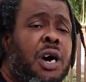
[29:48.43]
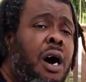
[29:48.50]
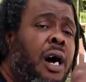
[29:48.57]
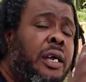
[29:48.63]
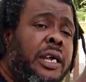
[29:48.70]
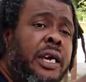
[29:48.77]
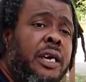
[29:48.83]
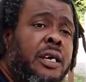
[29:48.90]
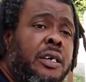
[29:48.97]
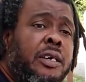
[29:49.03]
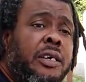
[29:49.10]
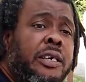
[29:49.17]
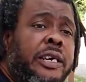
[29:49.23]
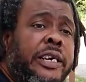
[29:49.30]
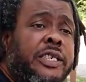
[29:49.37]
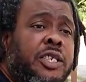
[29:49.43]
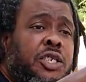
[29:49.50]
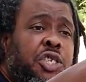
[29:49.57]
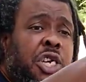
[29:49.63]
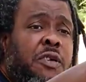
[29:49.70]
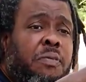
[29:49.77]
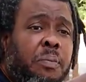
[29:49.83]
Charlie is the
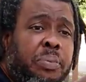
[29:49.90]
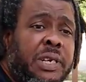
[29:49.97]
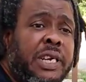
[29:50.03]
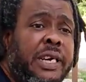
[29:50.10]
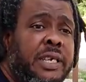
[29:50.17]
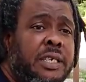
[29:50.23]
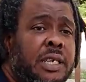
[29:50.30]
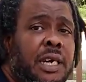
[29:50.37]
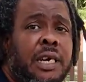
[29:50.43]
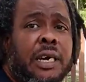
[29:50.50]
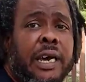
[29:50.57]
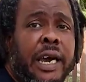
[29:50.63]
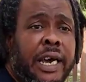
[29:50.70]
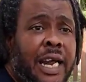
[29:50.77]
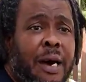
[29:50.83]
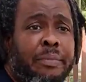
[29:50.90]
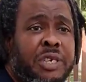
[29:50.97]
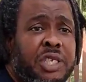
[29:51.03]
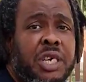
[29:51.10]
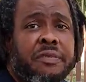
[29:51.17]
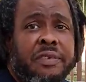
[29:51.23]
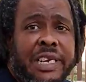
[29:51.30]
chief of police, and I'm
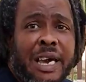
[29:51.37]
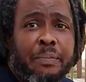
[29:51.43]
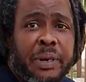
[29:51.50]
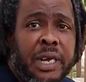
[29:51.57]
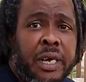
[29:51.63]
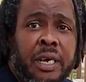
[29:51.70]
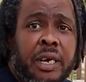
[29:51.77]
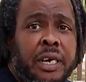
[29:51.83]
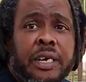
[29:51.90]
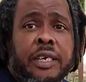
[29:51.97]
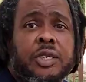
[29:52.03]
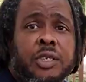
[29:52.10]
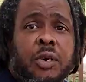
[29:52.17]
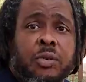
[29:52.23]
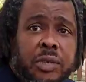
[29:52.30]
chief deputy. So